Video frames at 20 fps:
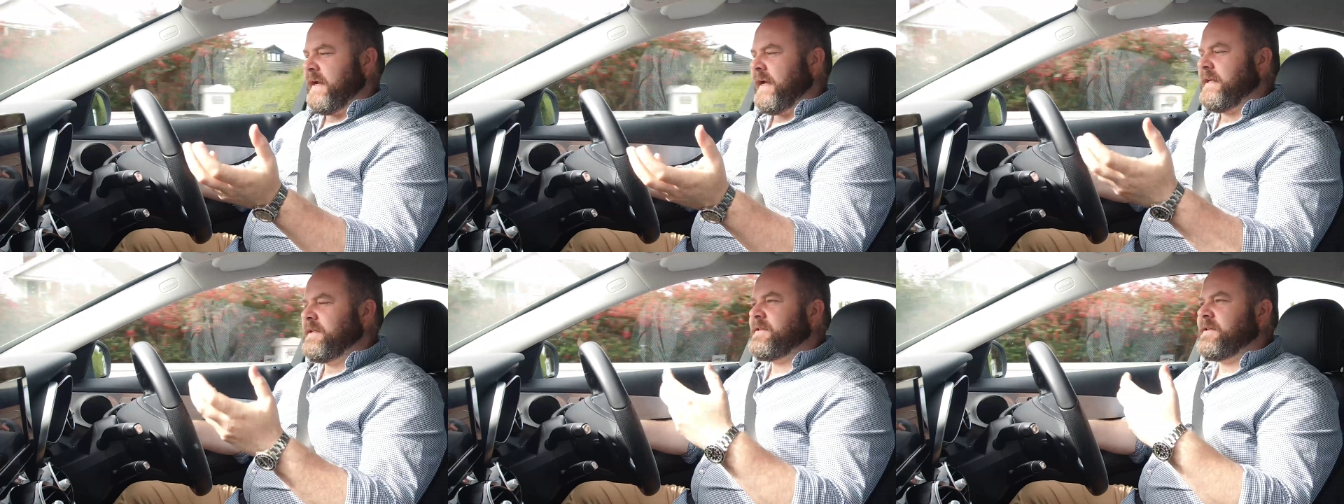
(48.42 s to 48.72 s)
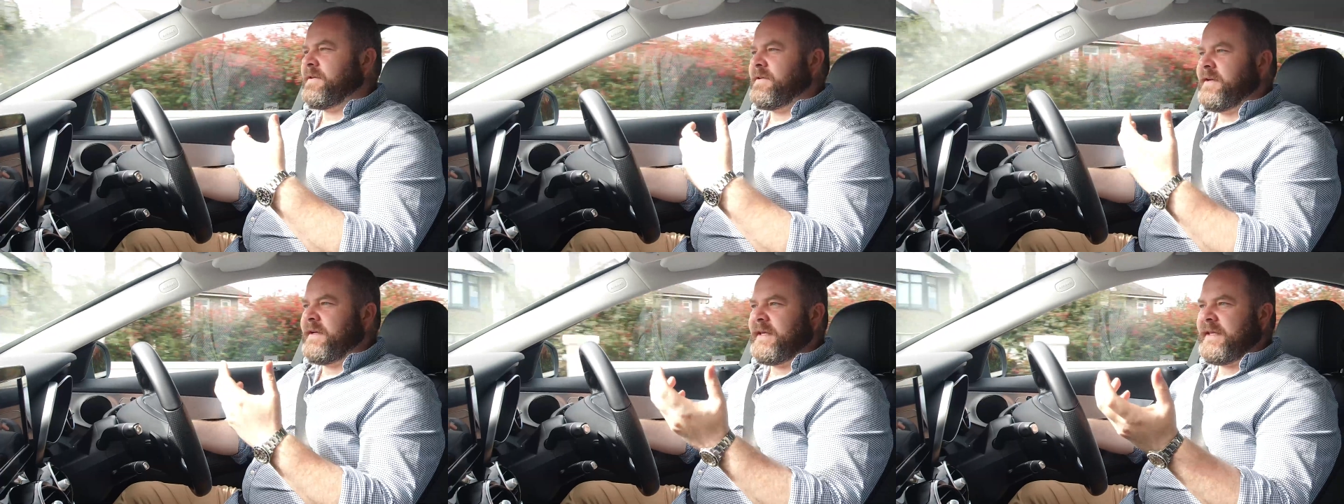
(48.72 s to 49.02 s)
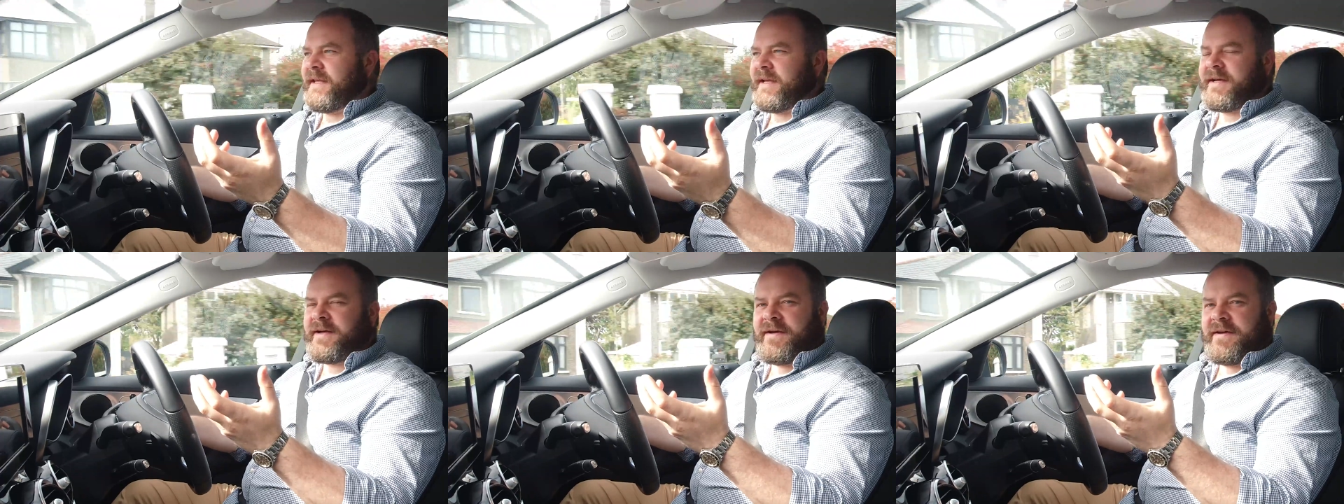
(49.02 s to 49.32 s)
or engine or any
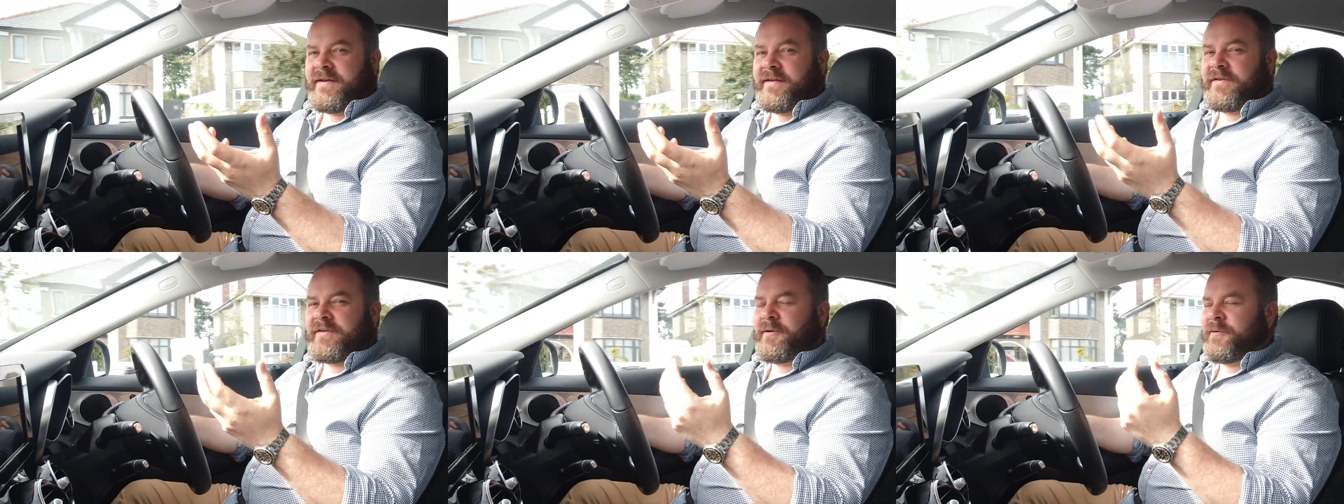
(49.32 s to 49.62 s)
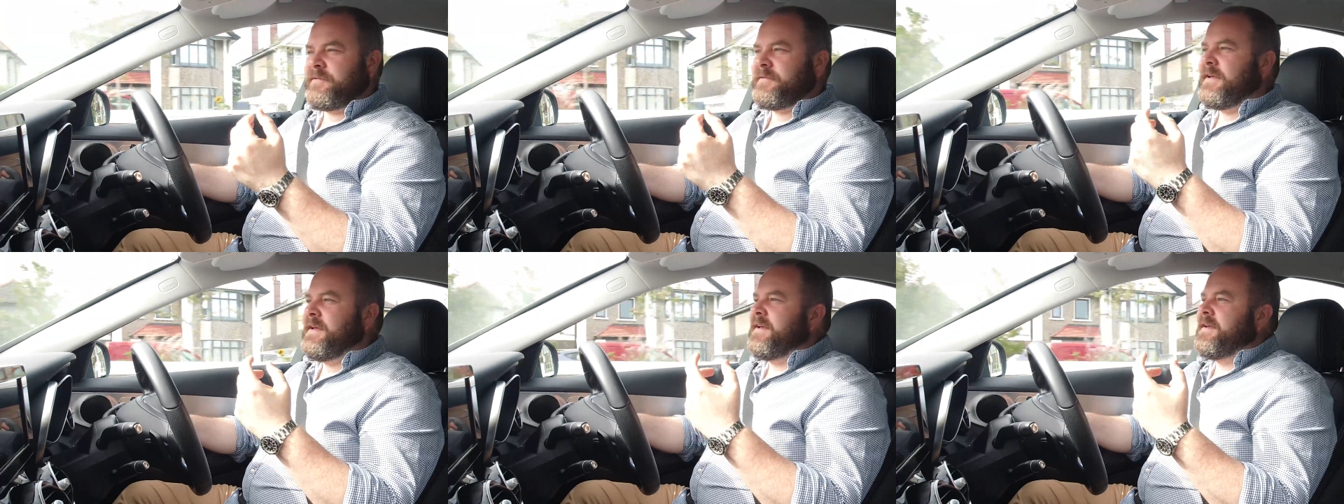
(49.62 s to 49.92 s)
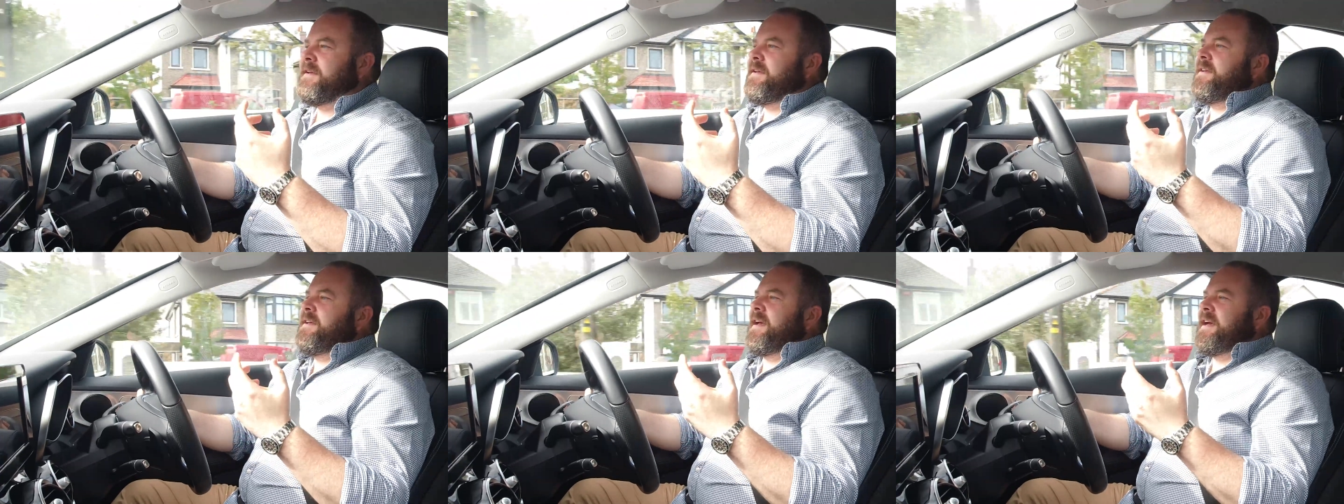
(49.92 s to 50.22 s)
of that kind of stuff.
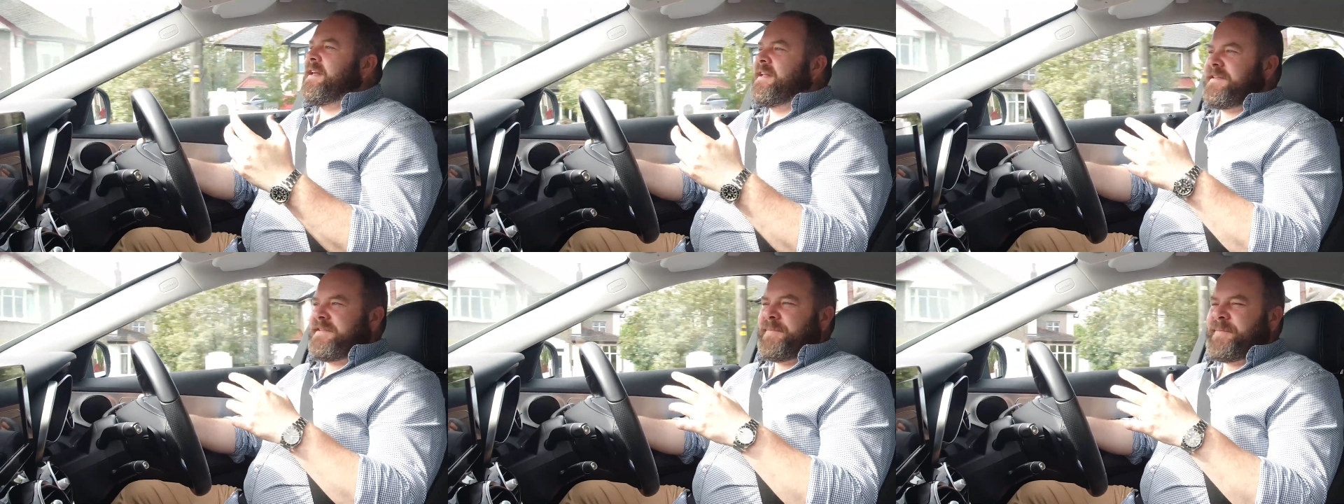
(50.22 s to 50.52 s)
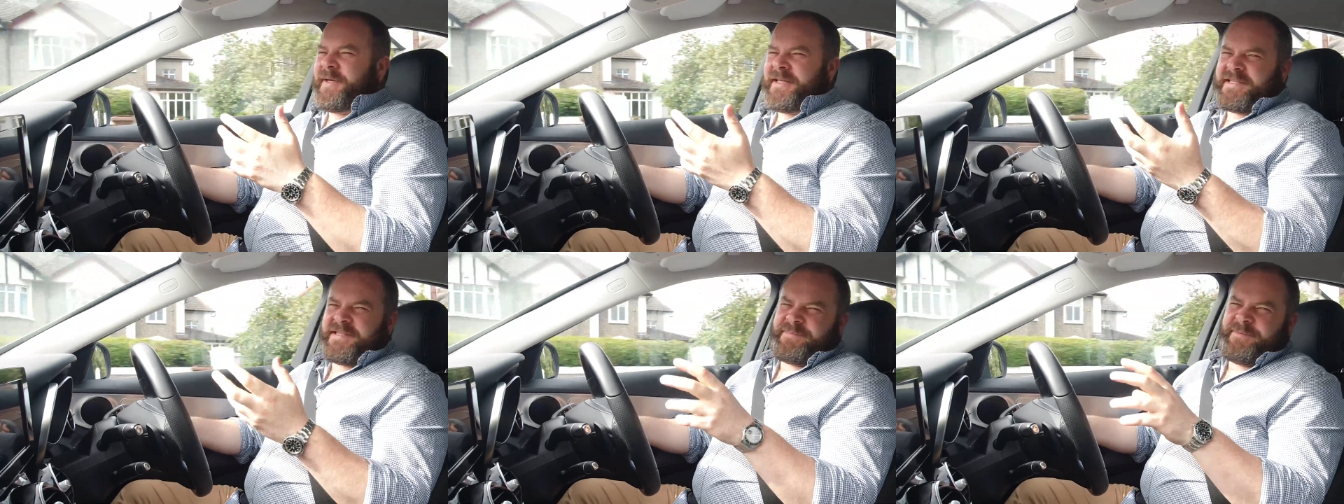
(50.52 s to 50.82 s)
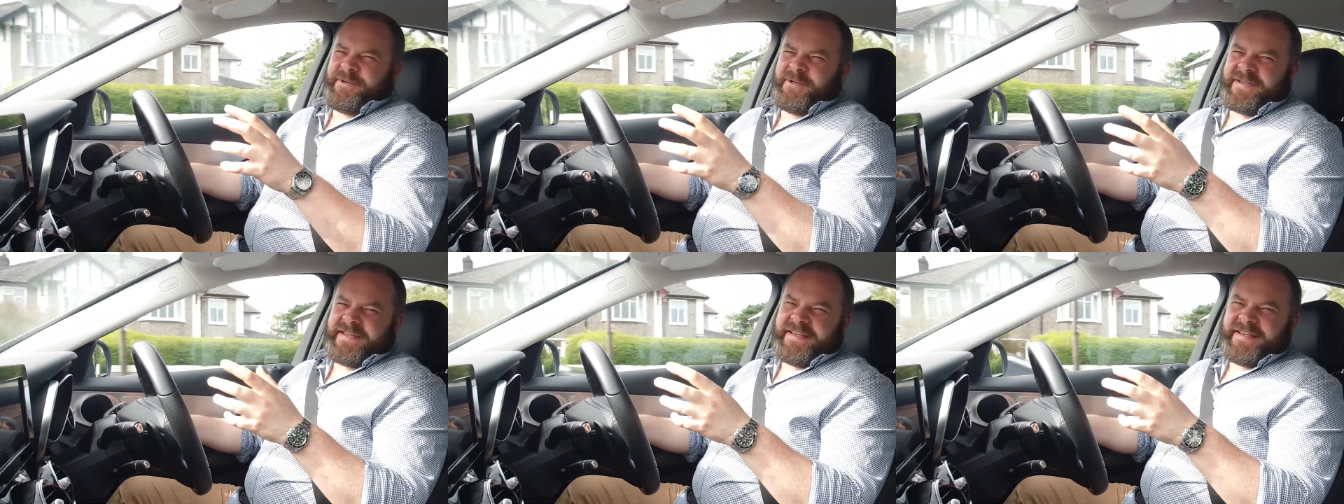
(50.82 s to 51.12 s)
And it's a bit
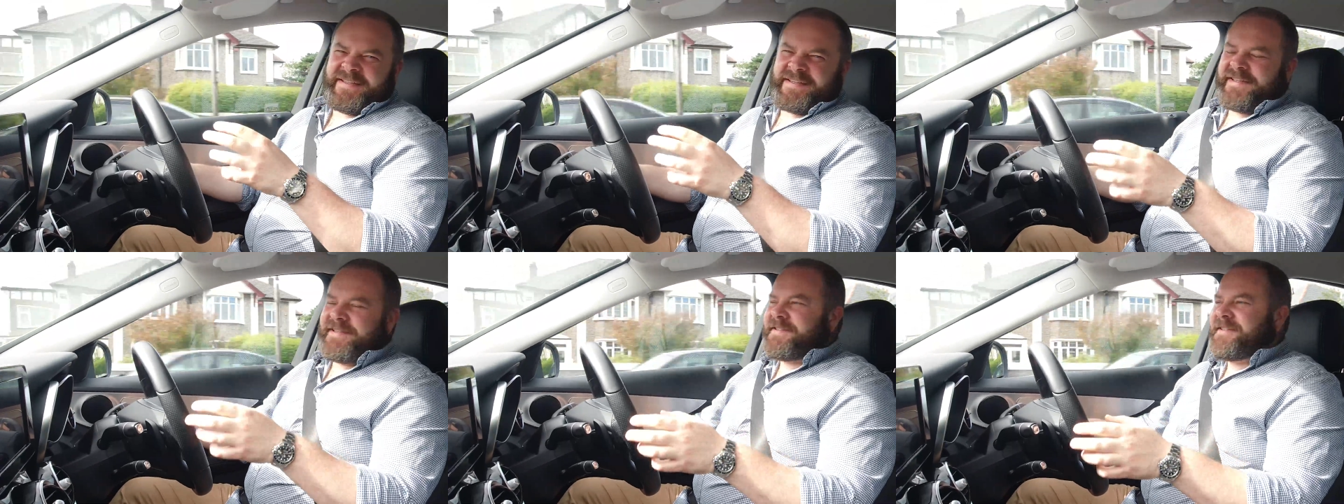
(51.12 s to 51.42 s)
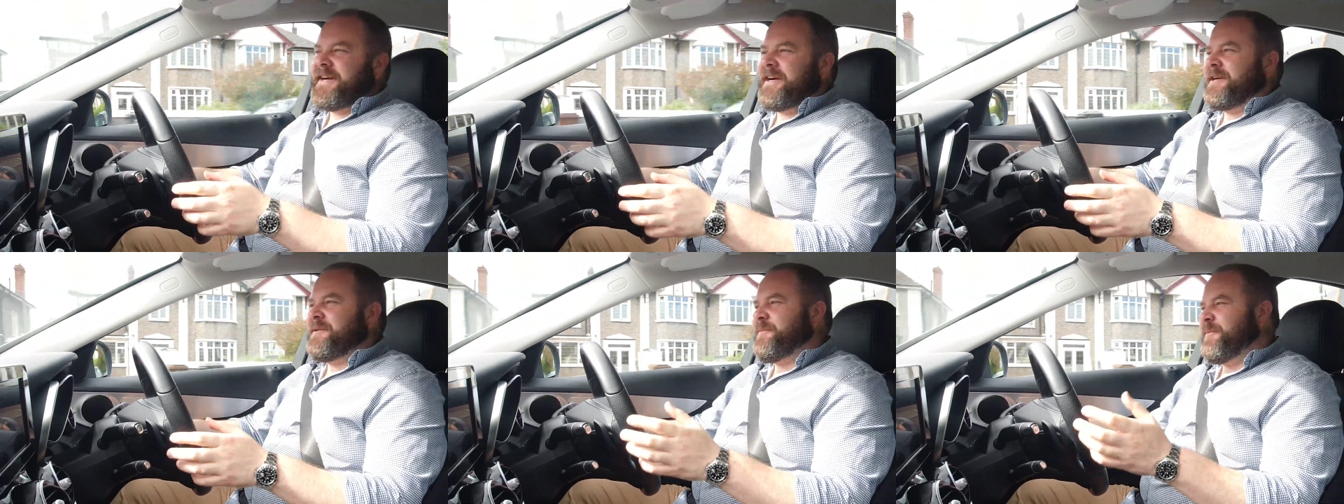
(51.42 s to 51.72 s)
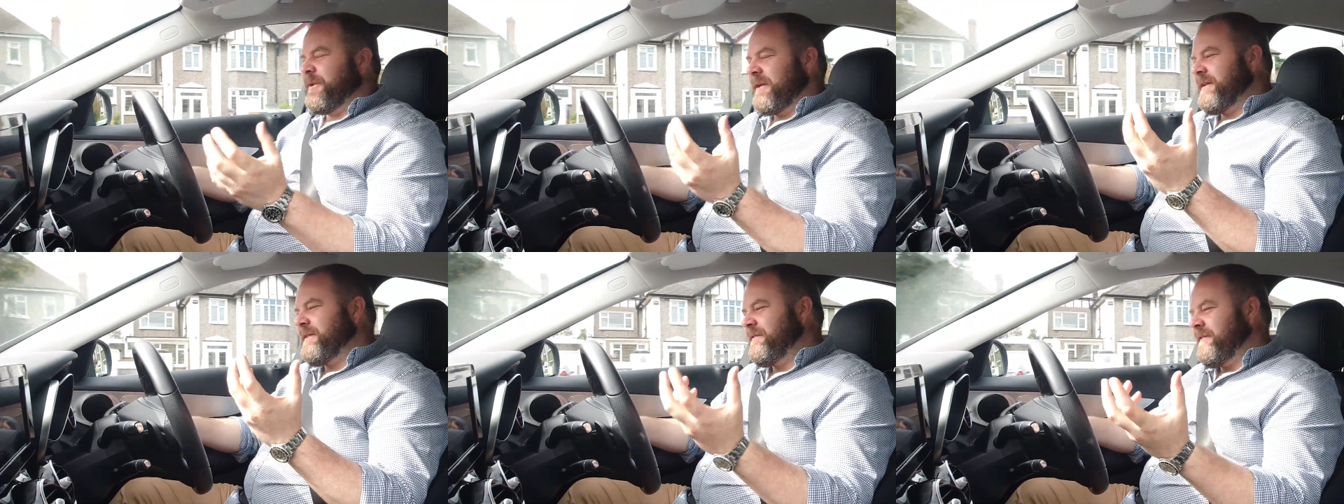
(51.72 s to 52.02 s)
spooky at the start,
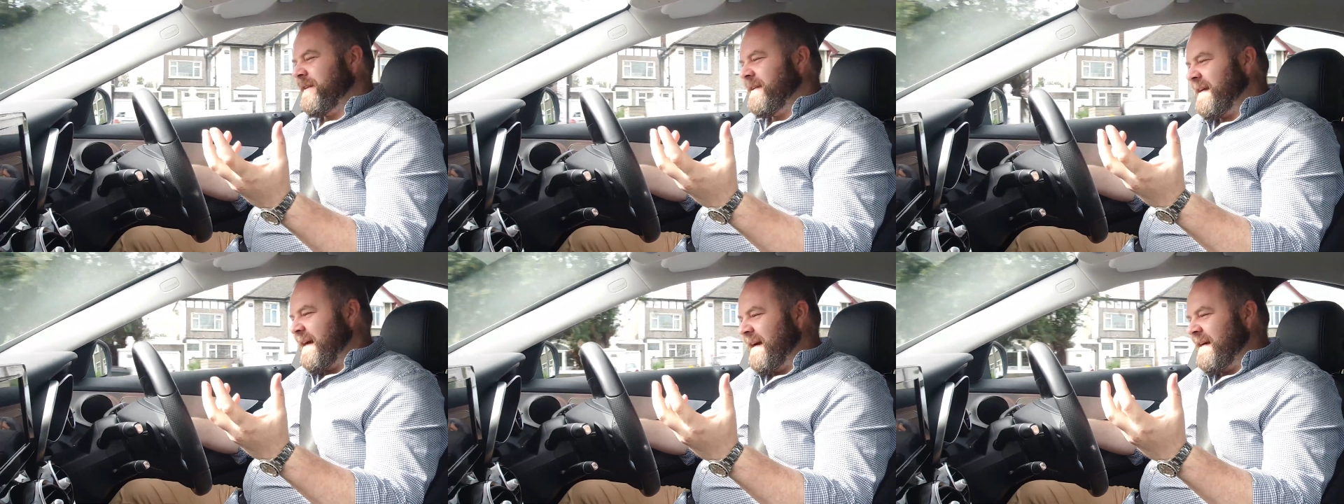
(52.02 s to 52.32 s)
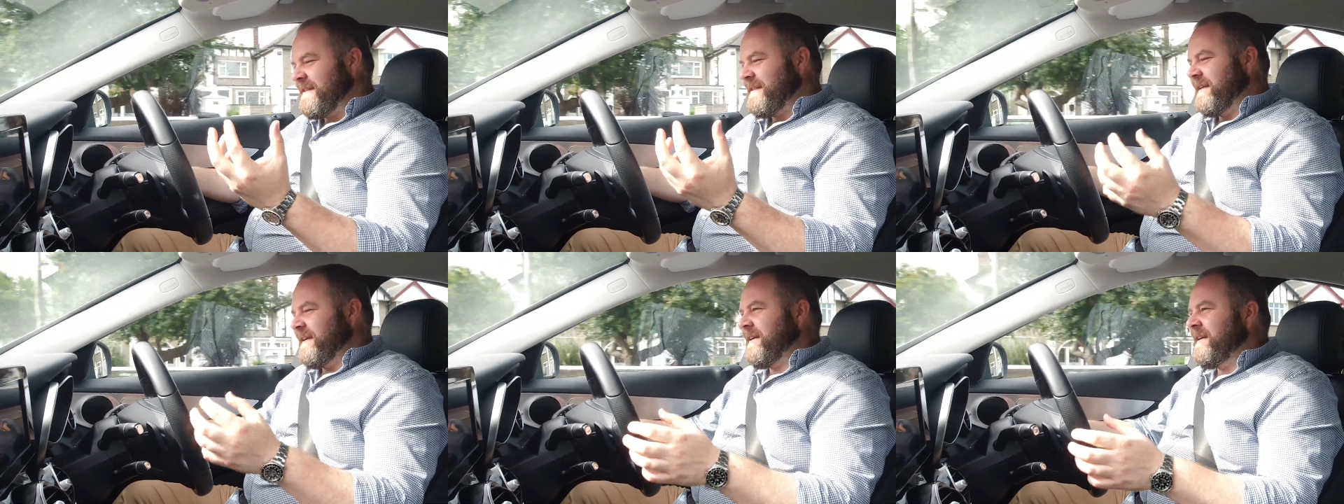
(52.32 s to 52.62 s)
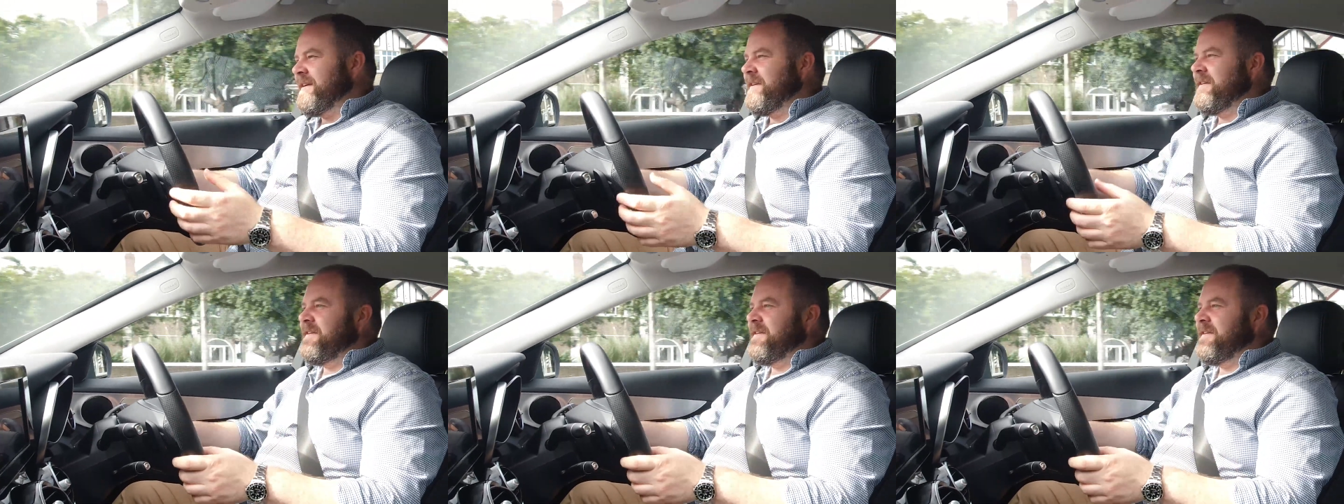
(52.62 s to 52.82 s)
but it's fantastic.